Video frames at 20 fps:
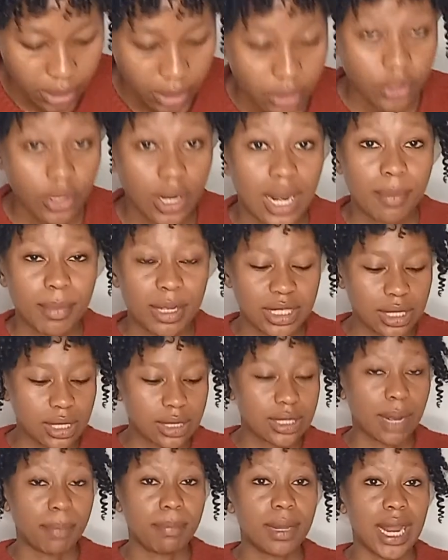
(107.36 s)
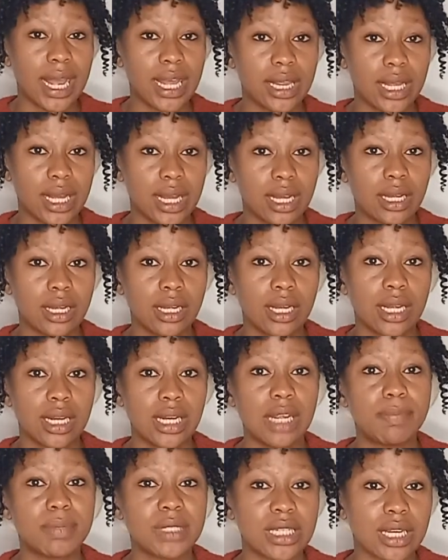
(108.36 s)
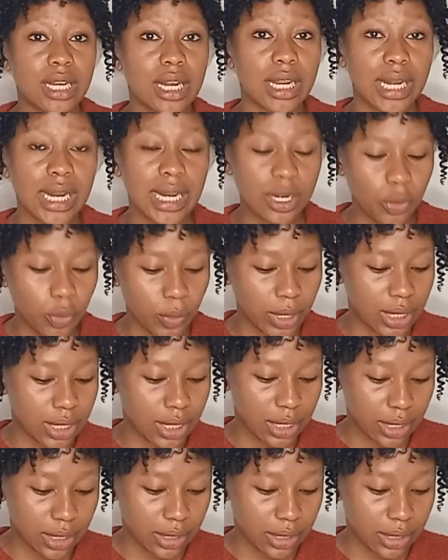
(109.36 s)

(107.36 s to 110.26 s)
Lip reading: So let me just apply the lipstick real quick.